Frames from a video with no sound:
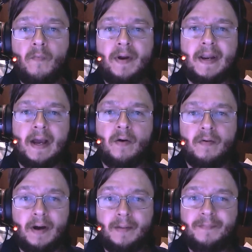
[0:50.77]
Right
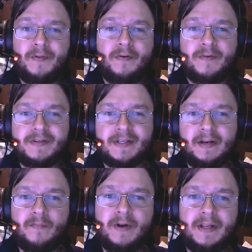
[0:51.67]
now, I'm nervous and
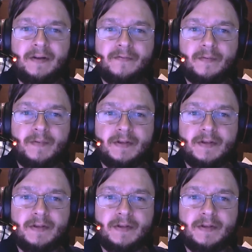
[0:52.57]
I'm reading from